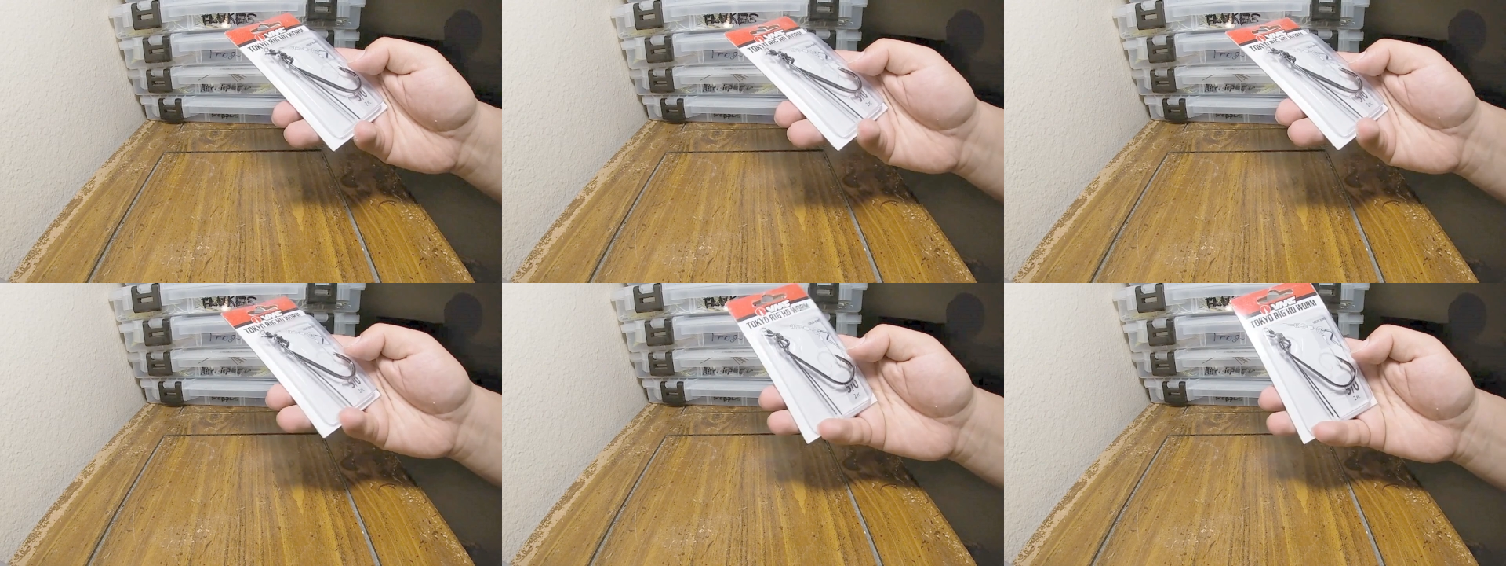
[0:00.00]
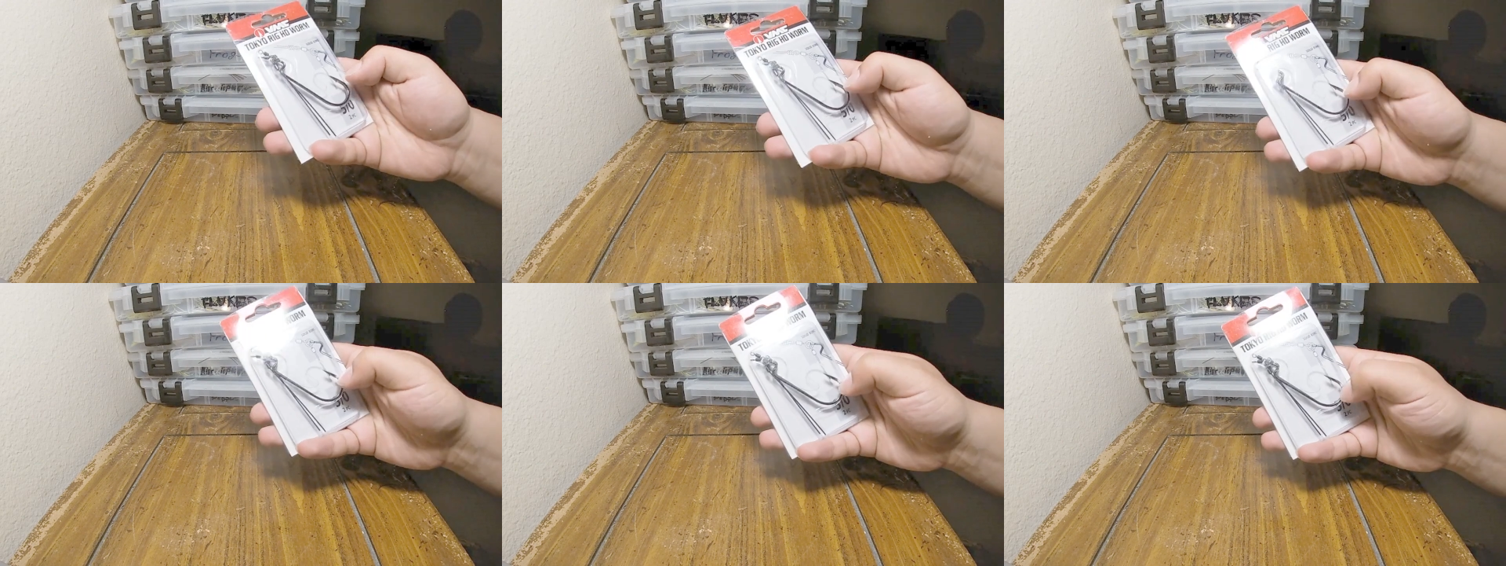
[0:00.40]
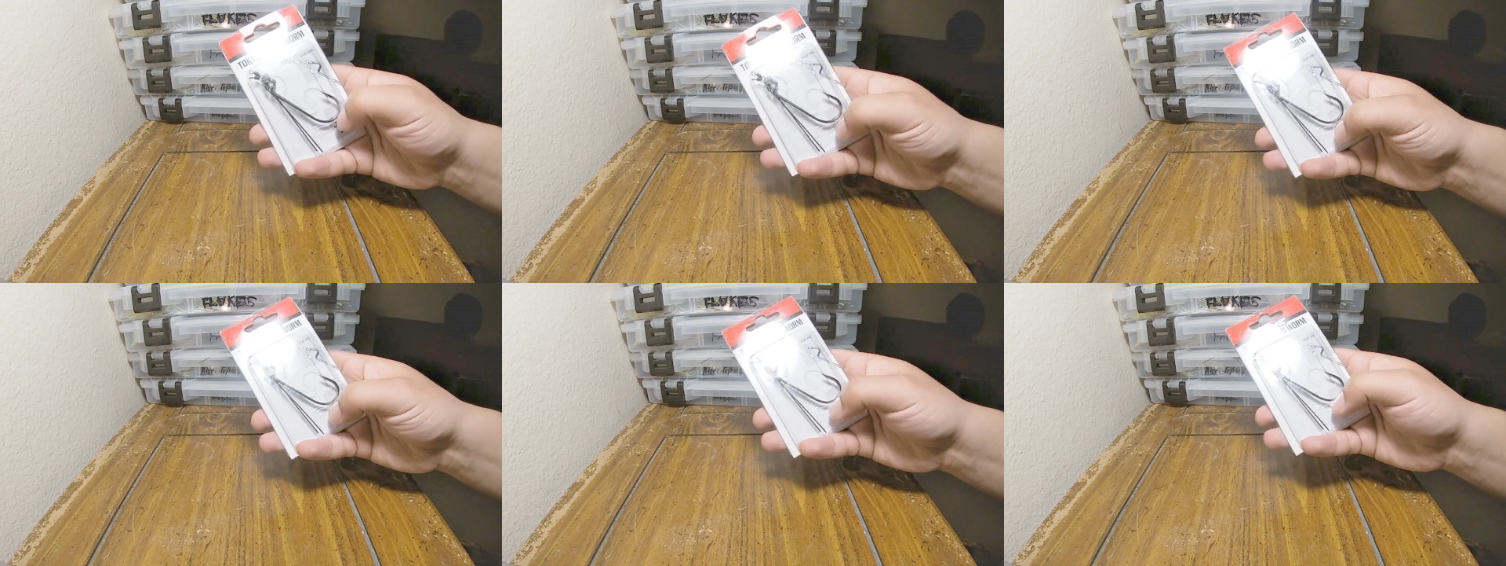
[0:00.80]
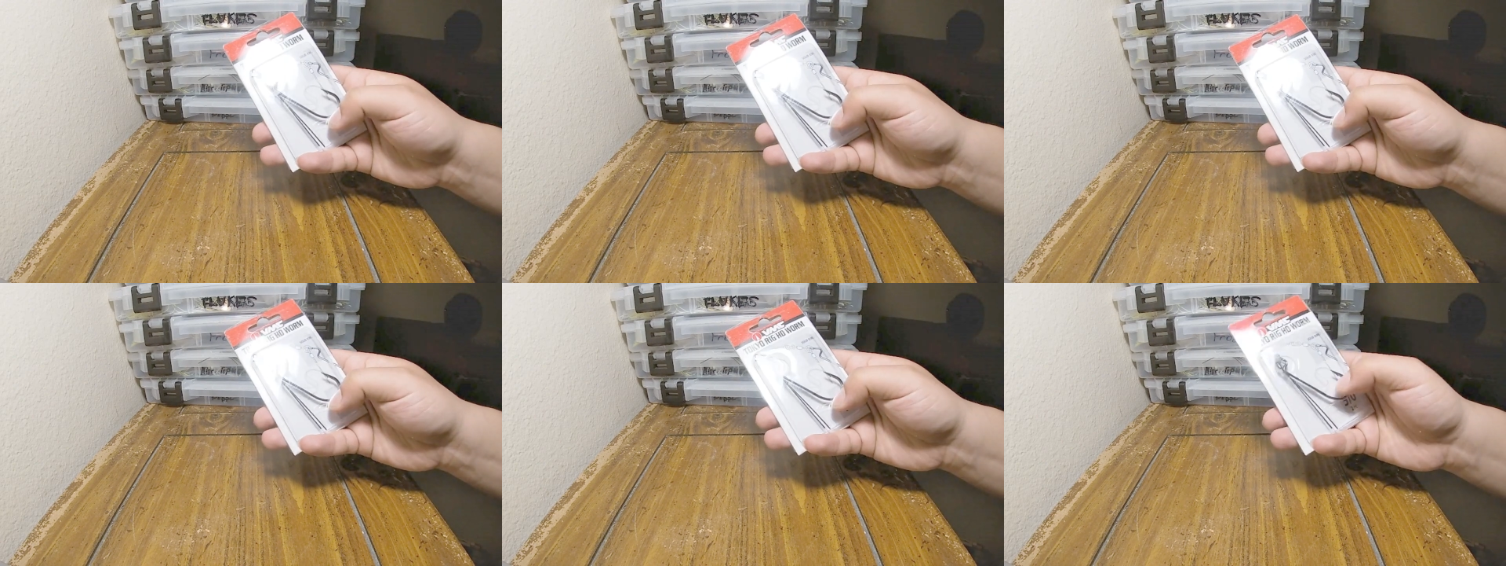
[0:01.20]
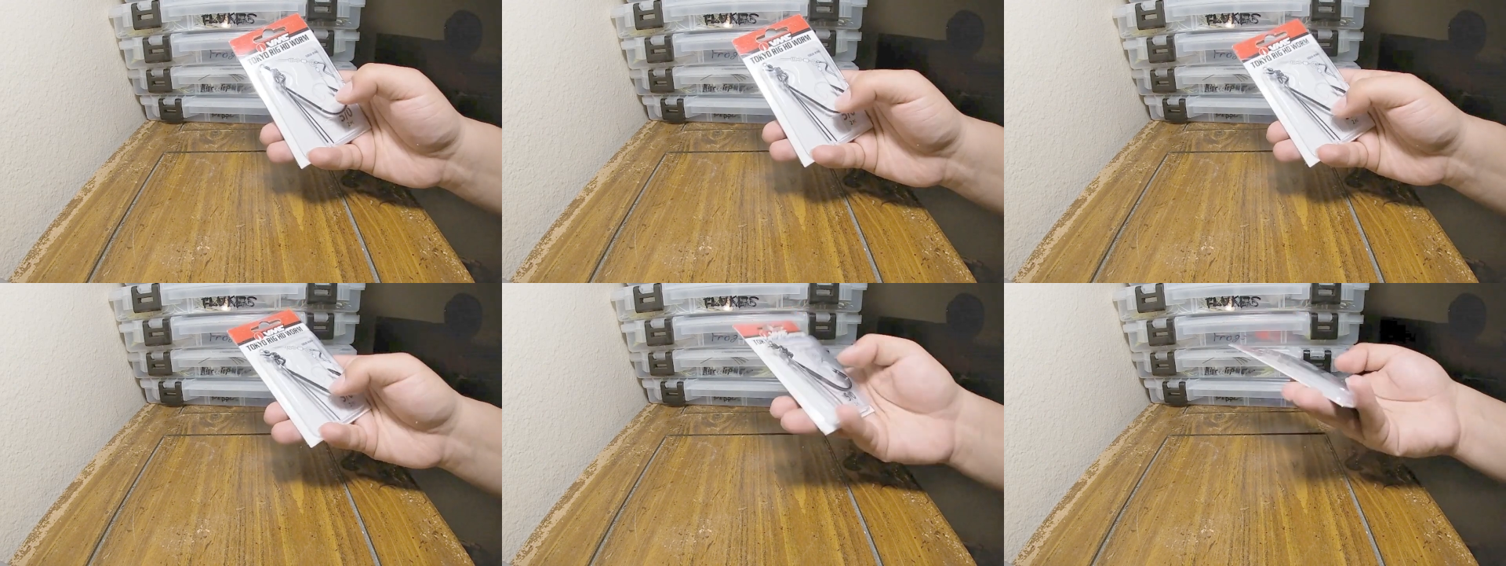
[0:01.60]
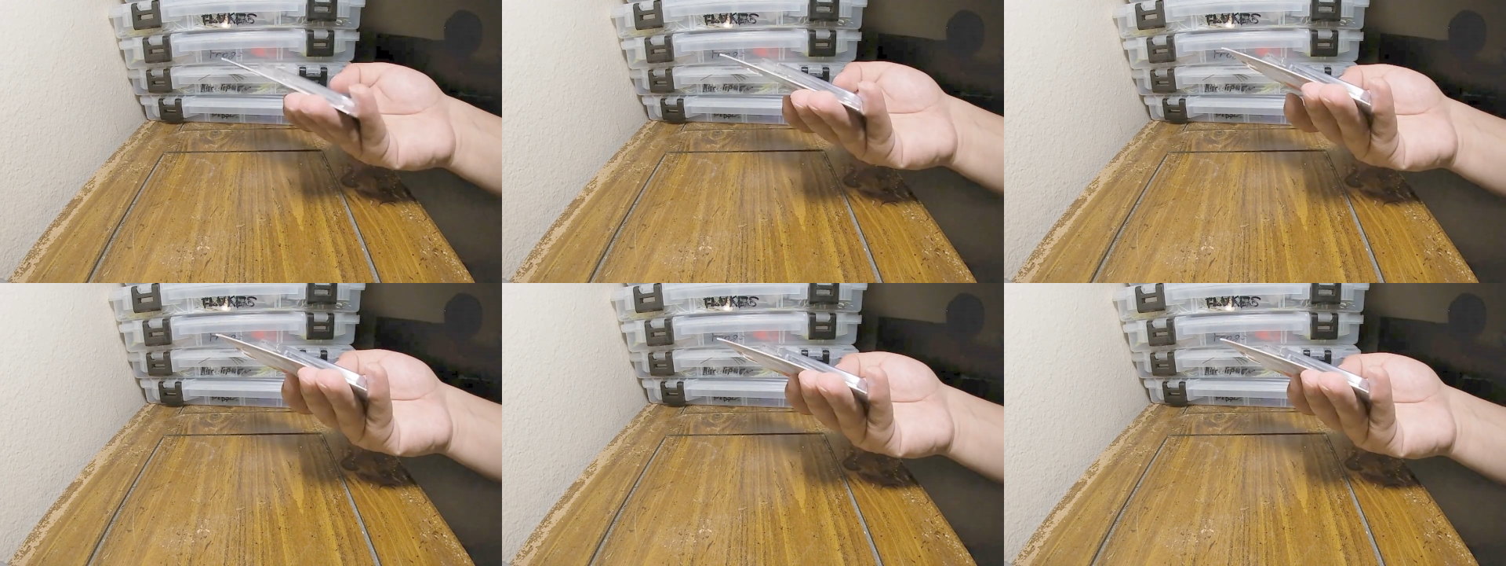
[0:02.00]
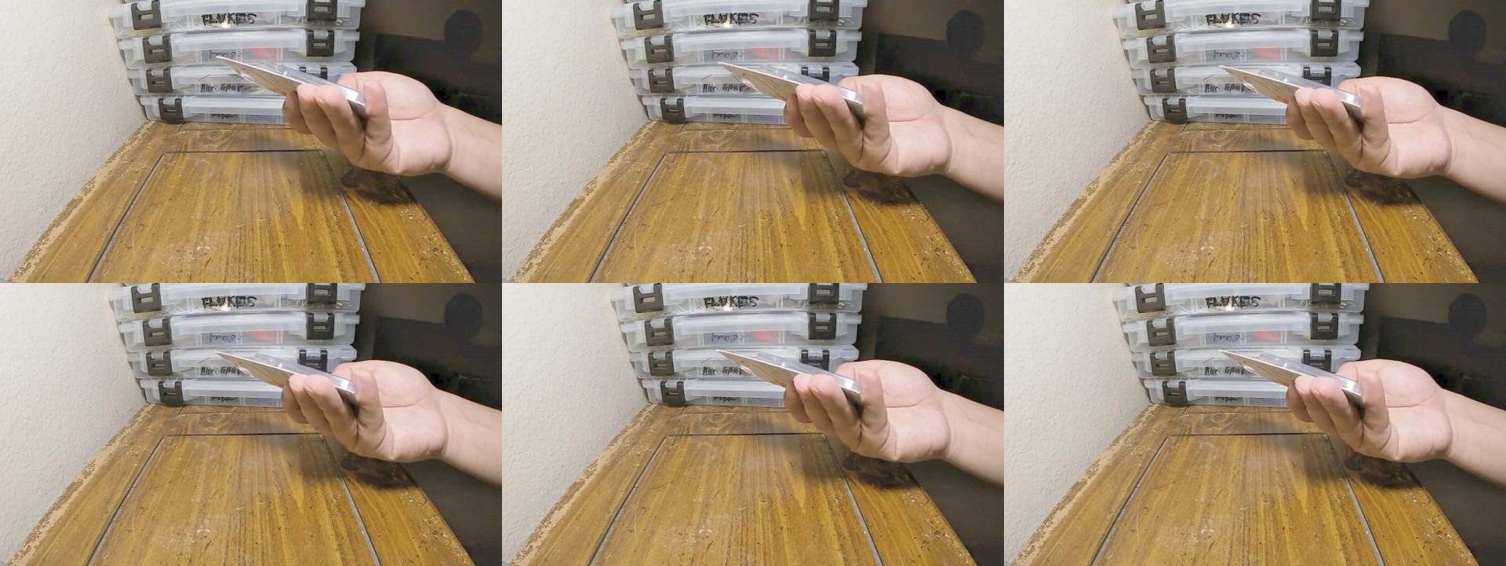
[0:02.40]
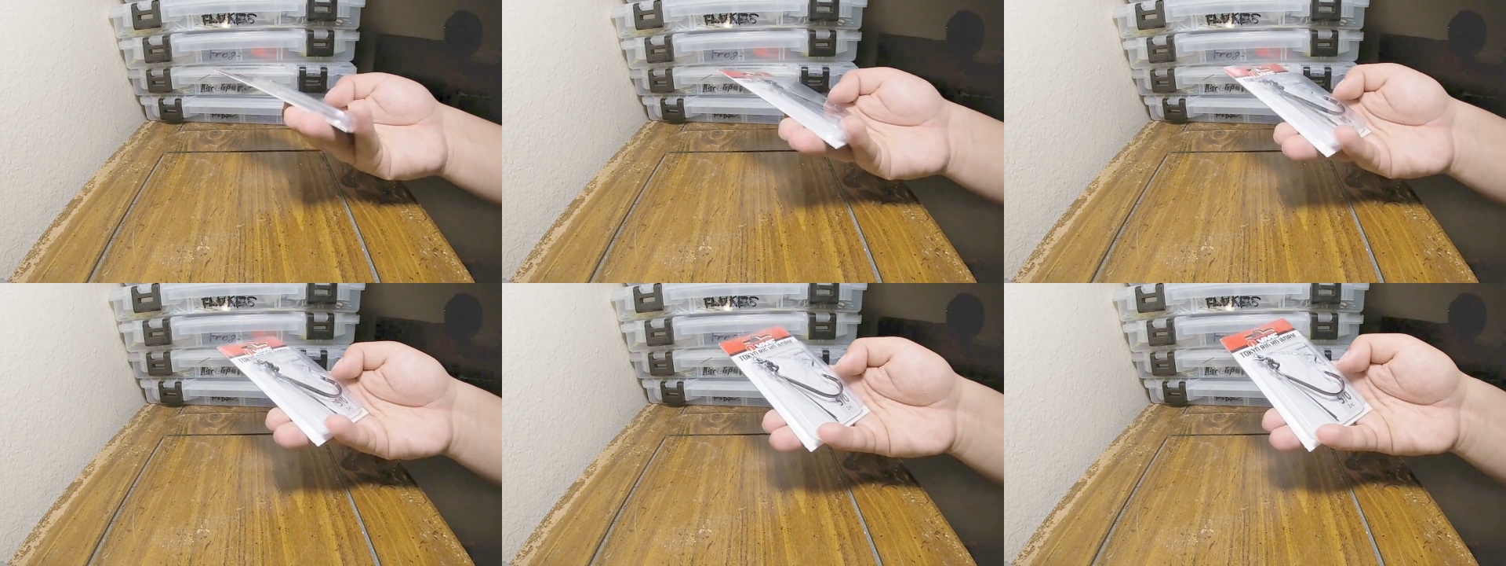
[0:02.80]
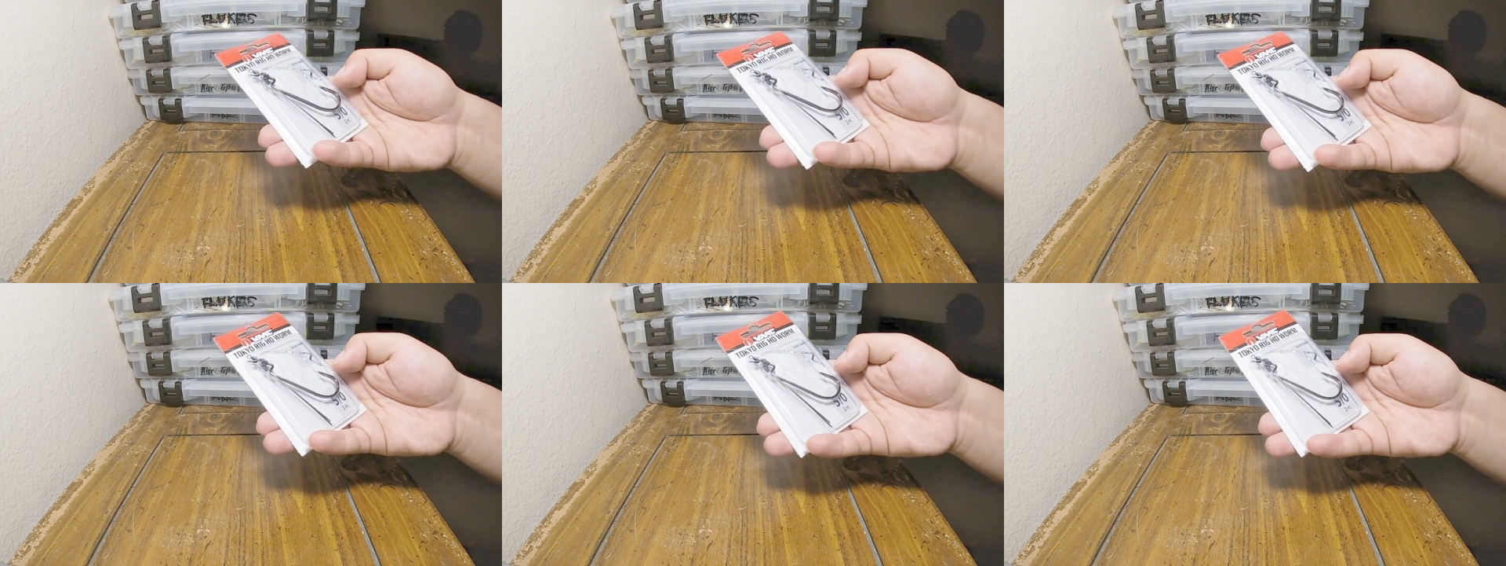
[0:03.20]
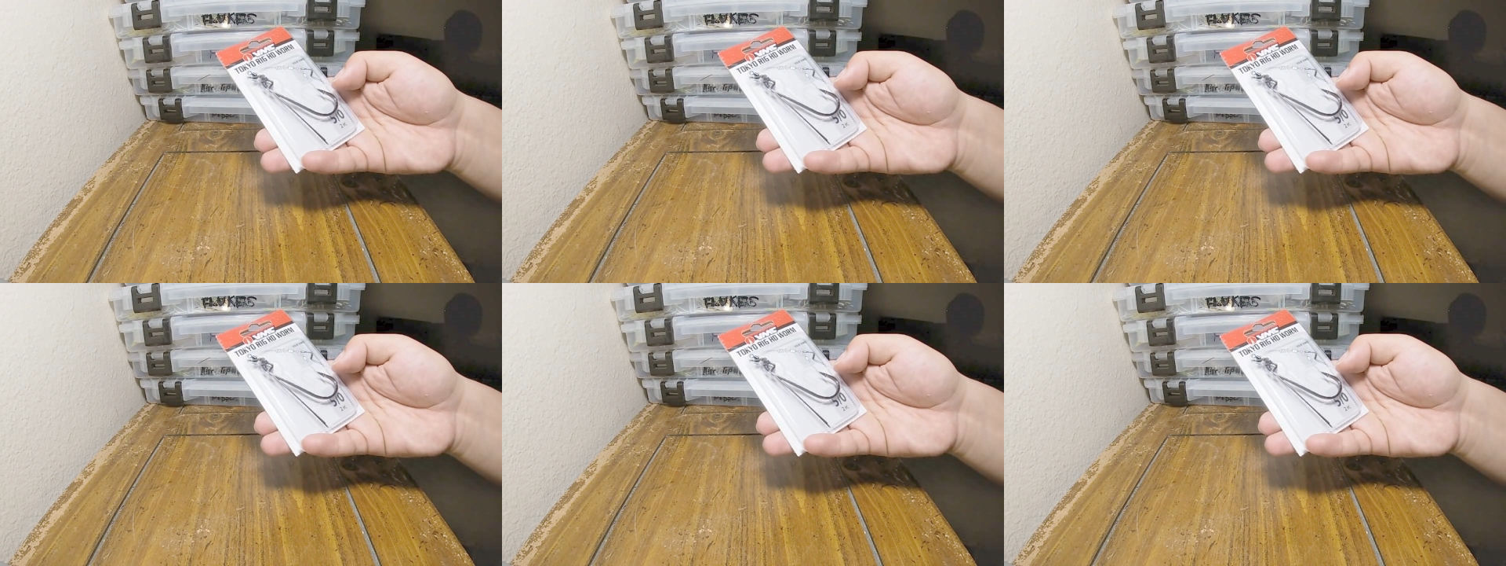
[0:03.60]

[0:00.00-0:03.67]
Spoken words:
[unreadable: no face in view]